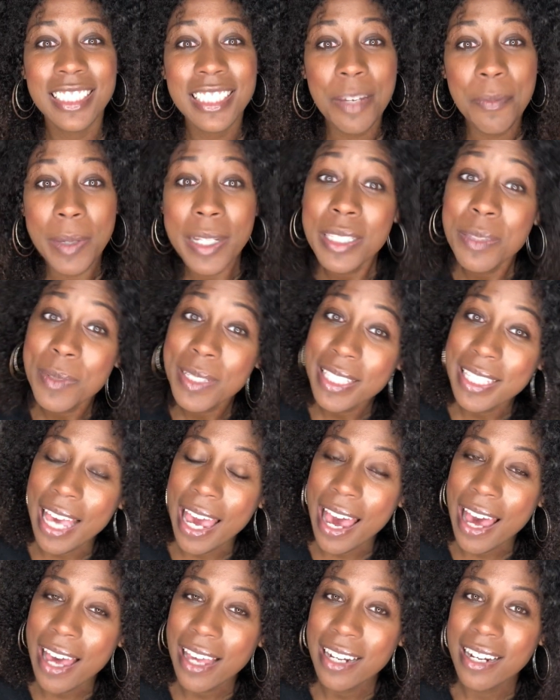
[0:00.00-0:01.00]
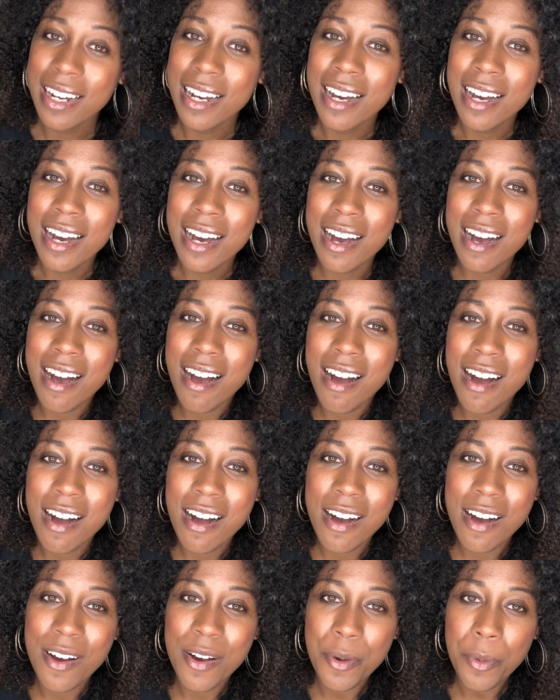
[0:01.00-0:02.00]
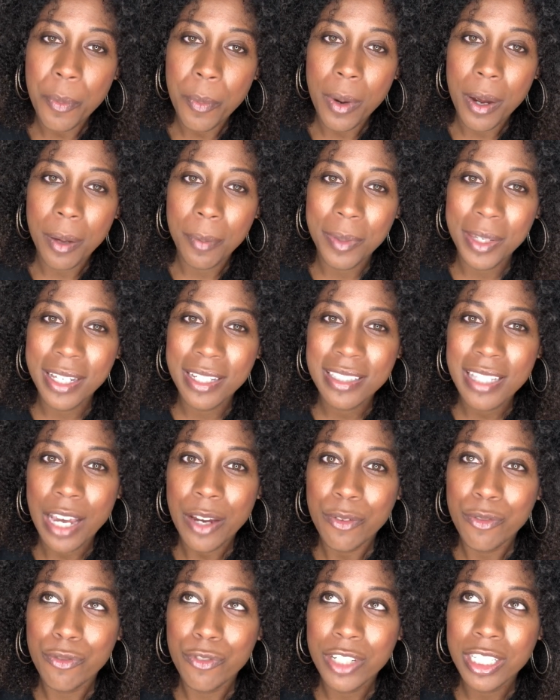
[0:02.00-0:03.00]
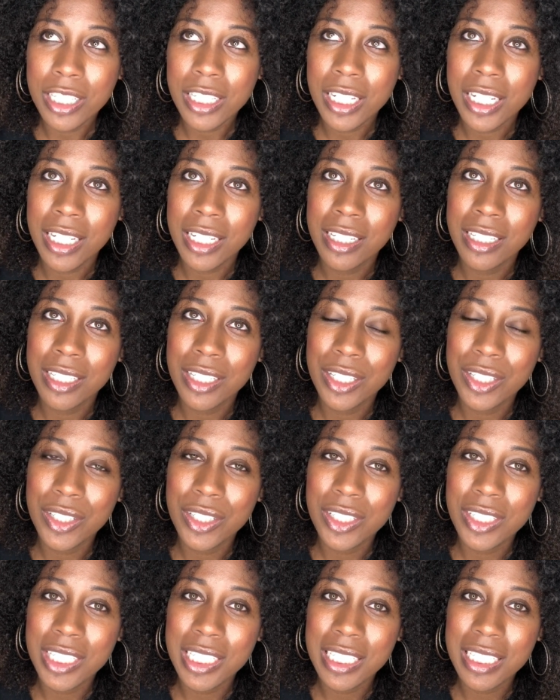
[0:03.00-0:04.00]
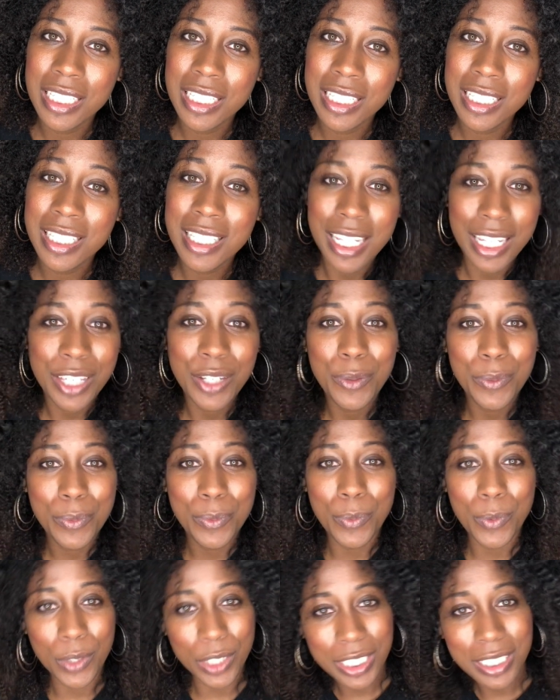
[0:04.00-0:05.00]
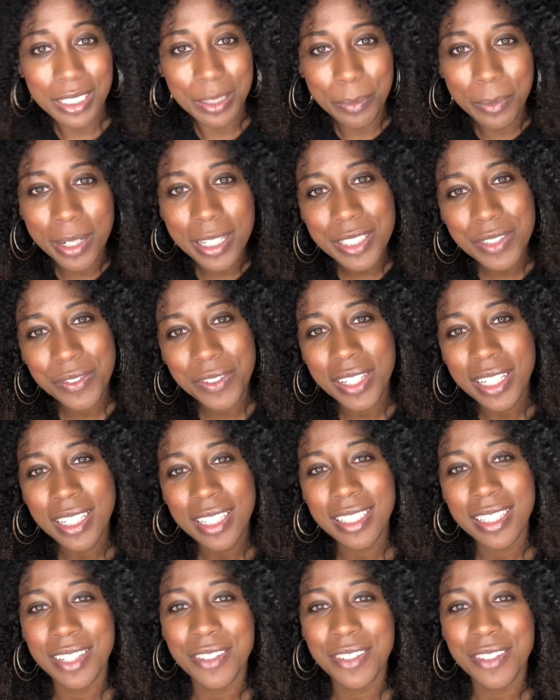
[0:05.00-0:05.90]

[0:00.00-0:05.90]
me sad, because I really did want to breastfeed.